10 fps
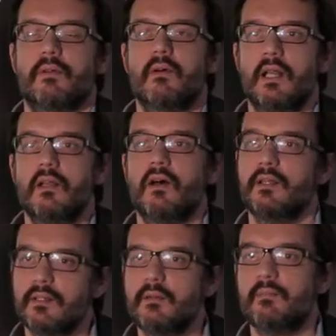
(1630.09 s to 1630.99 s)
quite a lot.
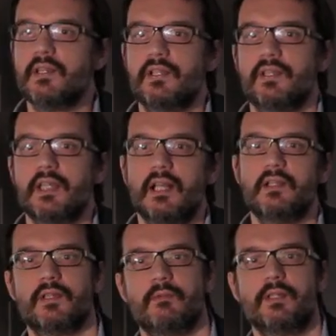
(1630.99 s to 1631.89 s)
And in business
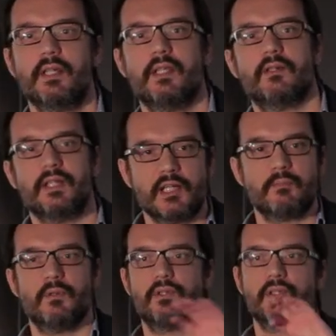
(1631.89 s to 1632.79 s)
intelligence in particular, on
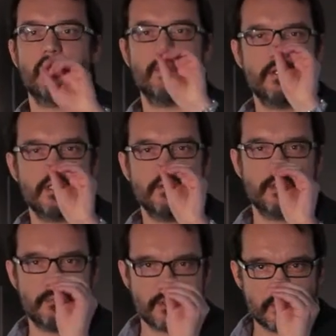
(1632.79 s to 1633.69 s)
dashboards and so on, those little
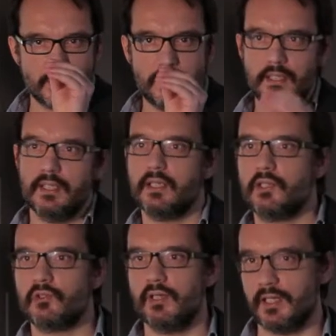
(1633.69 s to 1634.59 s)
numbers really can
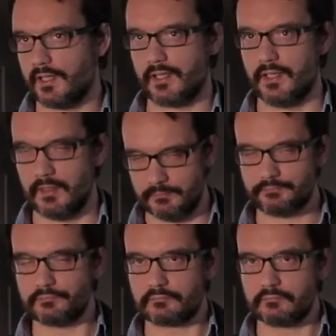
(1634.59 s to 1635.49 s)
drill into
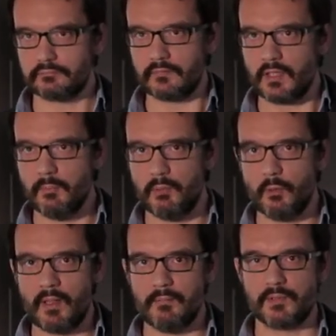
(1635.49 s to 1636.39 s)
the board
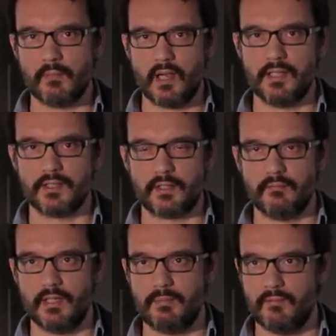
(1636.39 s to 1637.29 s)
members' minds, can
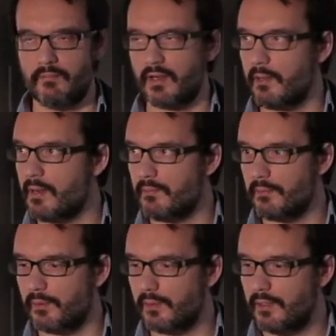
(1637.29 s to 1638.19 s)
really be very
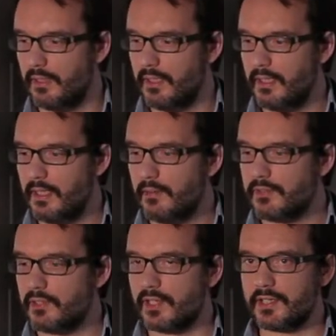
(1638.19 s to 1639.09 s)
memorable.
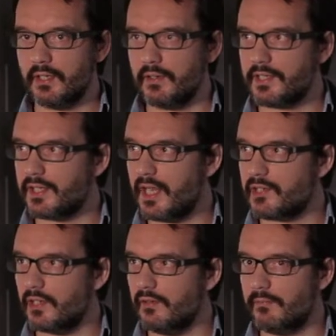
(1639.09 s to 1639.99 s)
It's interesting though, I
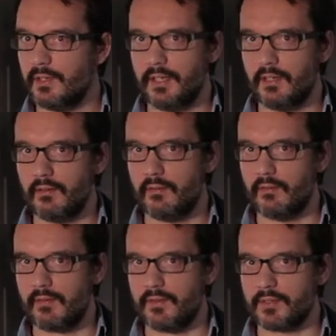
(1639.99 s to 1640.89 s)
sketch a lot of my
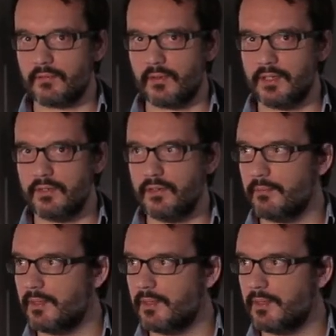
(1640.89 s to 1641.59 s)
graphics before I do them,